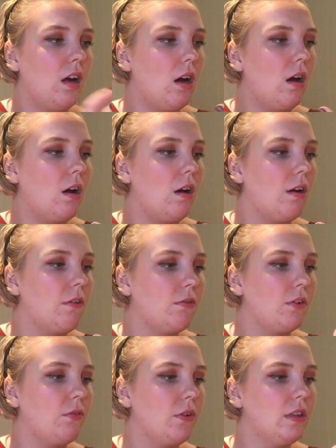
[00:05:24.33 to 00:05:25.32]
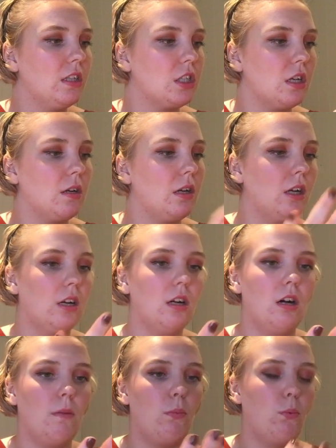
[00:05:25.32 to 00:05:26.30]
of finishing
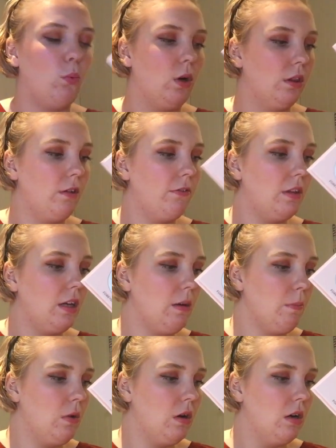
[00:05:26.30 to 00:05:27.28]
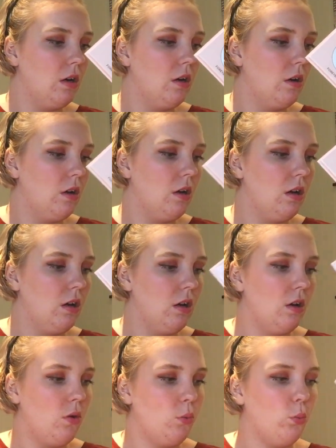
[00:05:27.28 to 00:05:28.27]
up one of them
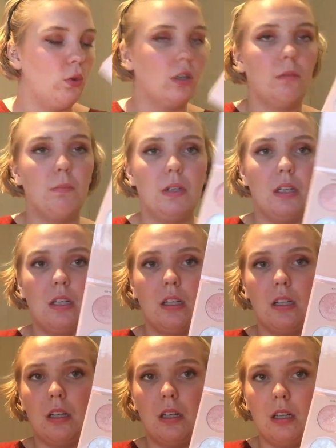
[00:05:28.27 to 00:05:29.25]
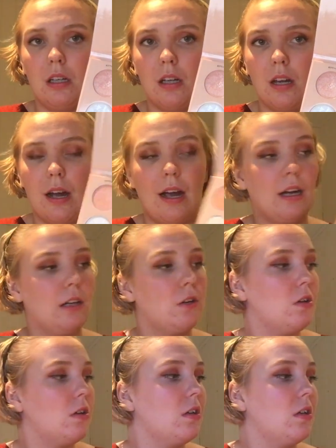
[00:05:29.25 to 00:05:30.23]
will be
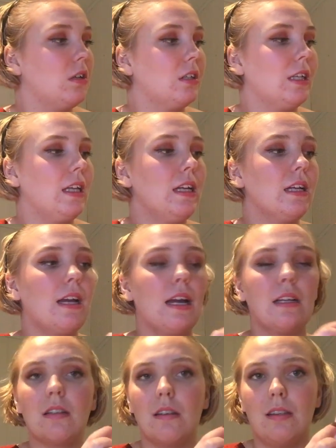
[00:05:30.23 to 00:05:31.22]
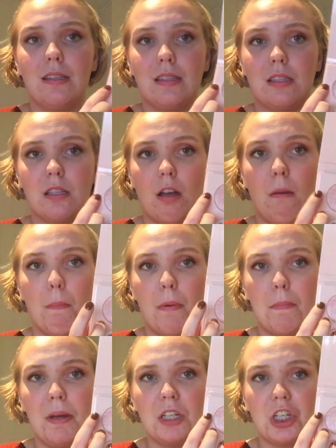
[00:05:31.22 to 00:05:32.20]
either Kitty Cat, this top
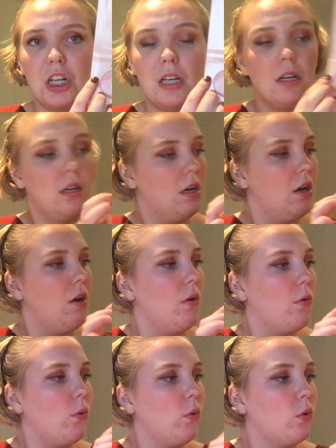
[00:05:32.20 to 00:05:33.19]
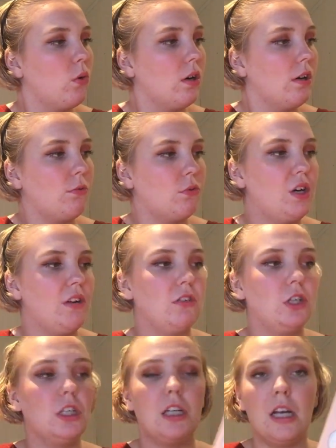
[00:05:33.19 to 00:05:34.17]
pink shade, or Forever
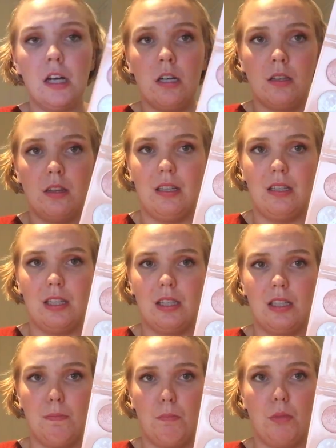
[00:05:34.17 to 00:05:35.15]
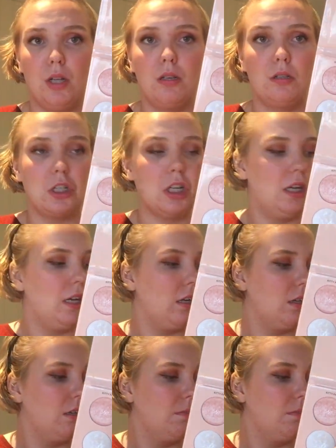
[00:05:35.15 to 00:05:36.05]
Young, this middle shade